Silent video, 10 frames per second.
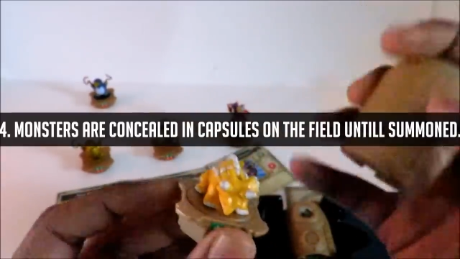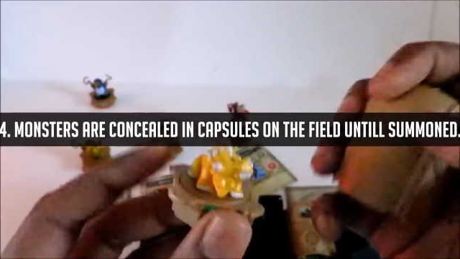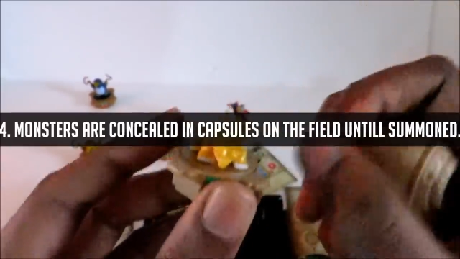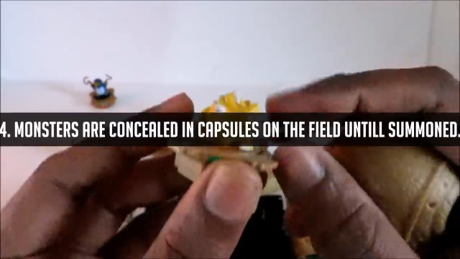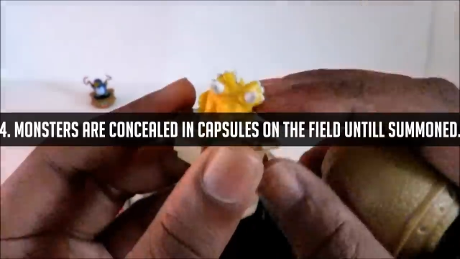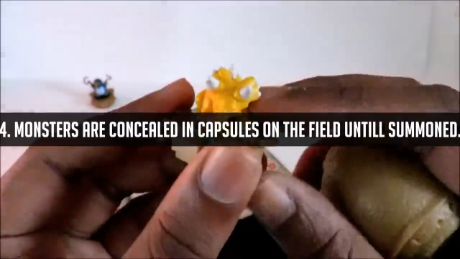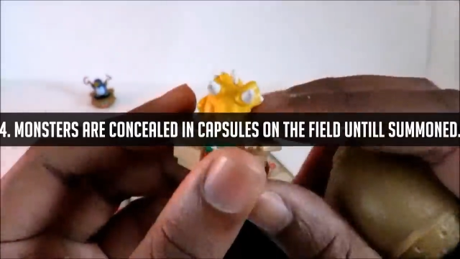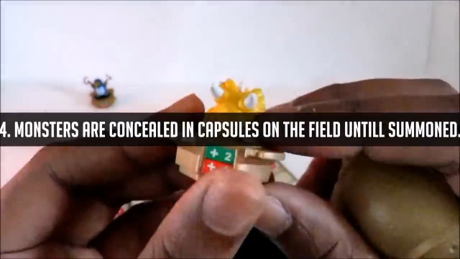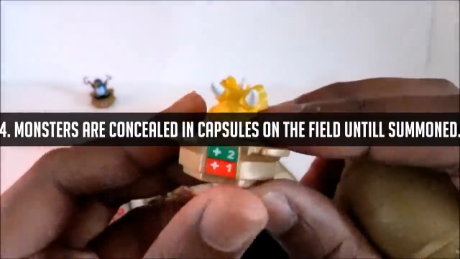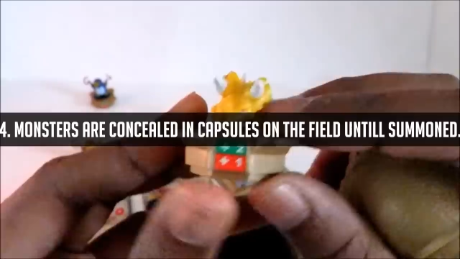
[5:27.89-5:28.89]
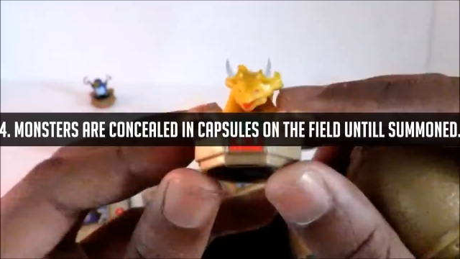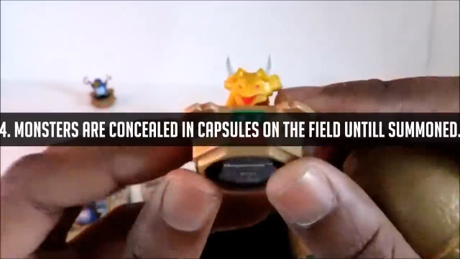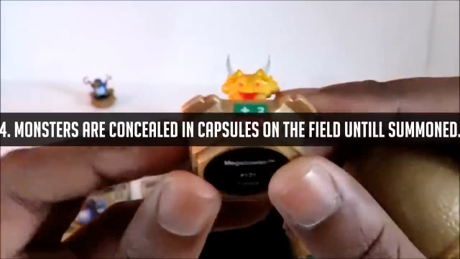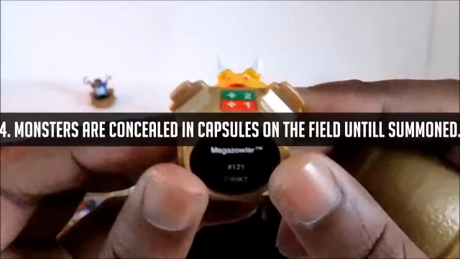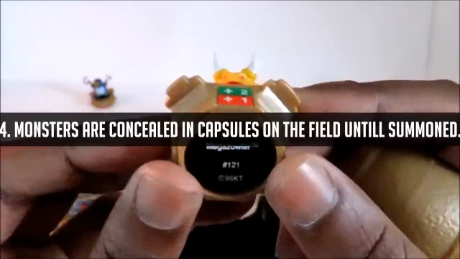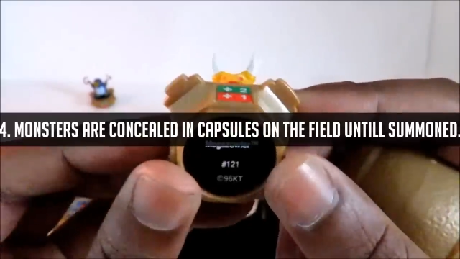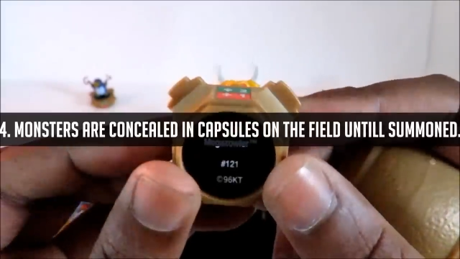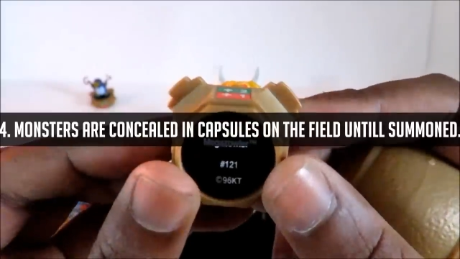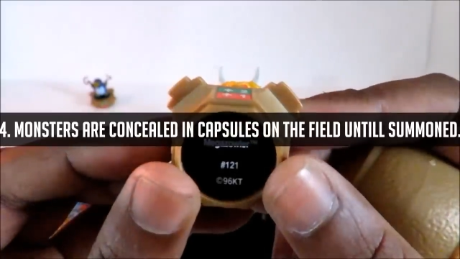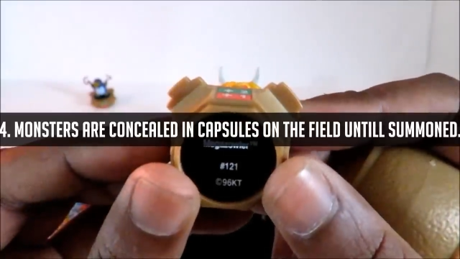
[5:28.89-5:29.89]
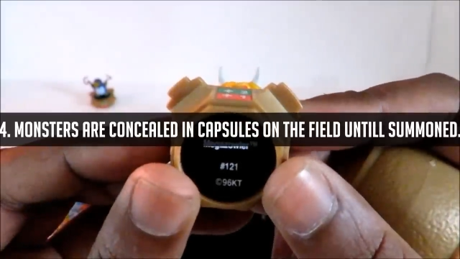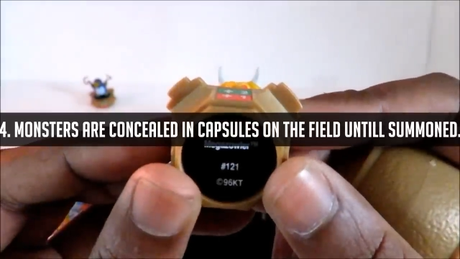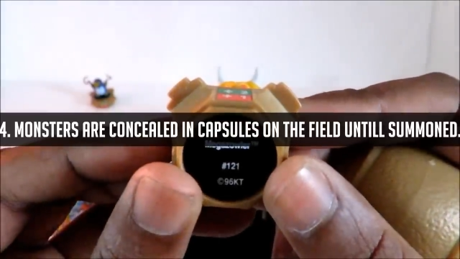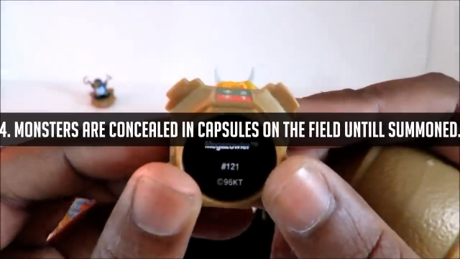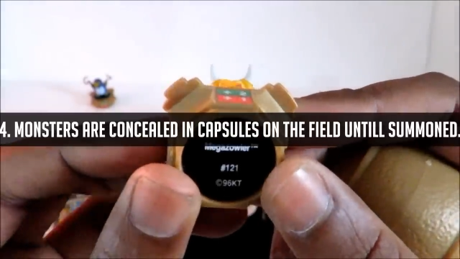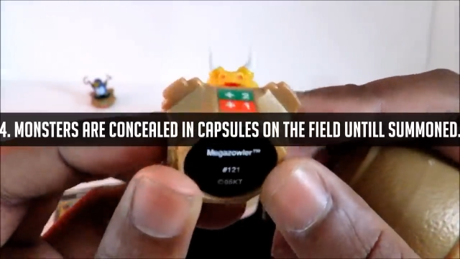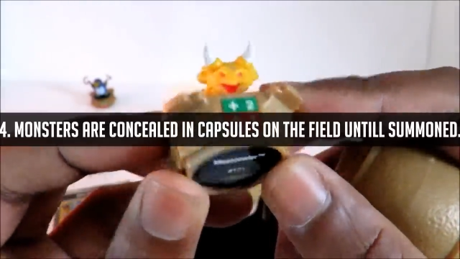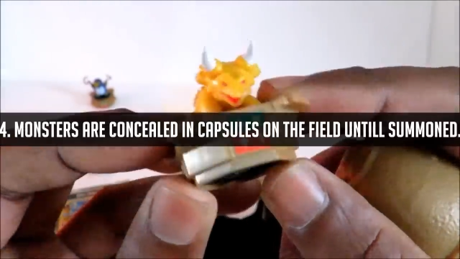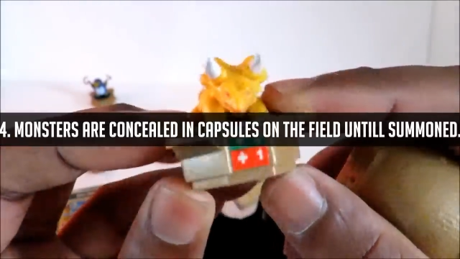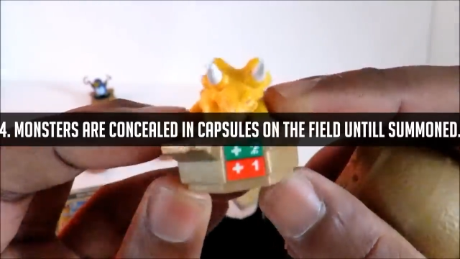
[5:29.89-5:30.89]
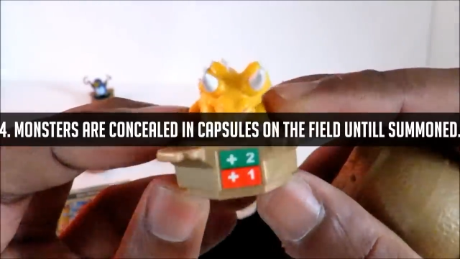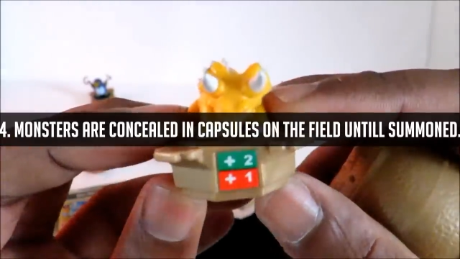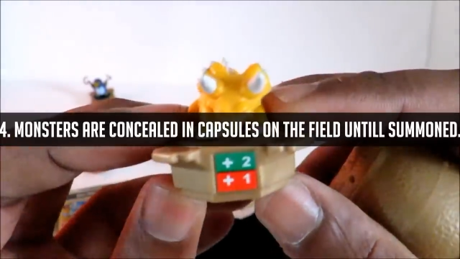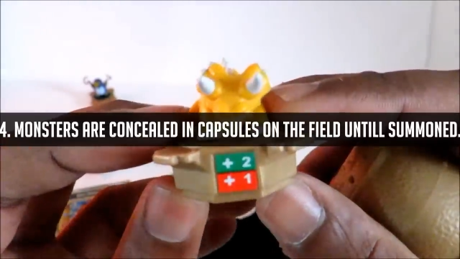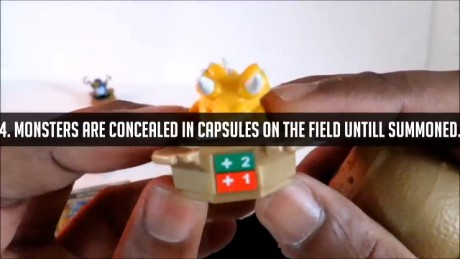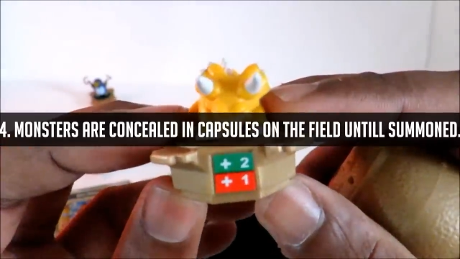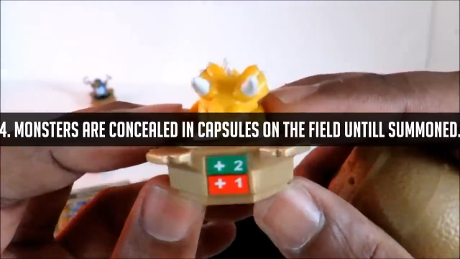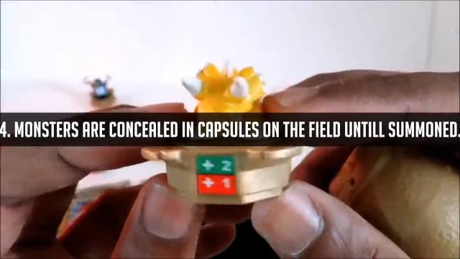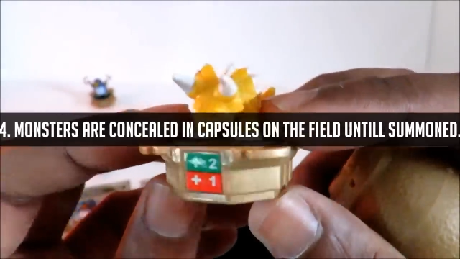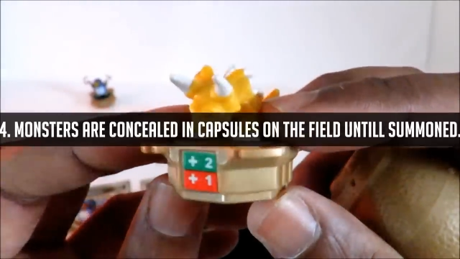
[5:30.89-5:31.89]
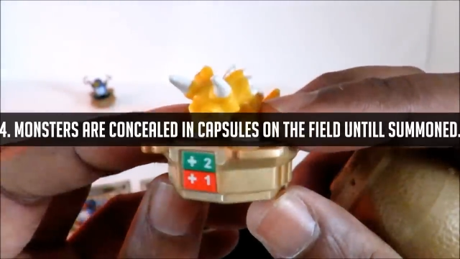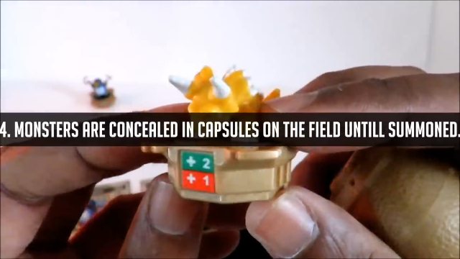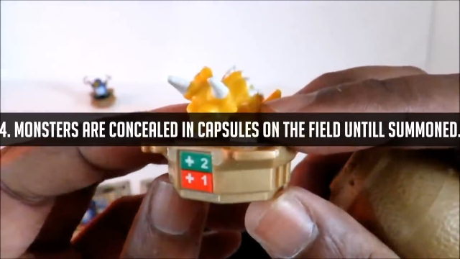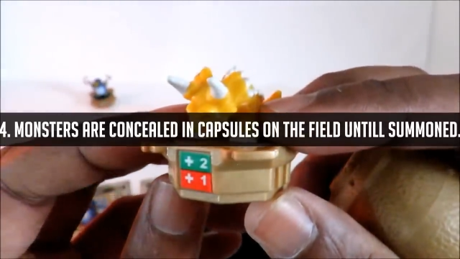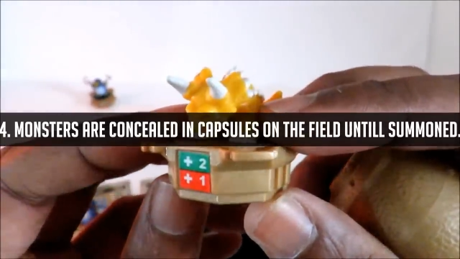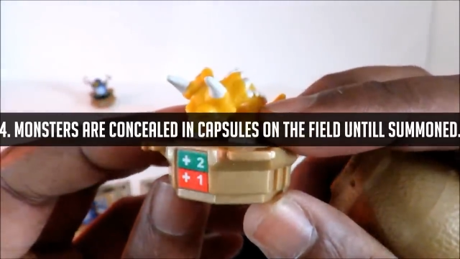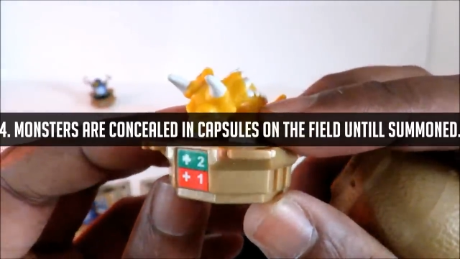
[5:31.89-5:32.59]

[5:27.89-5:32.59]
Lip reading: (no speaker visible)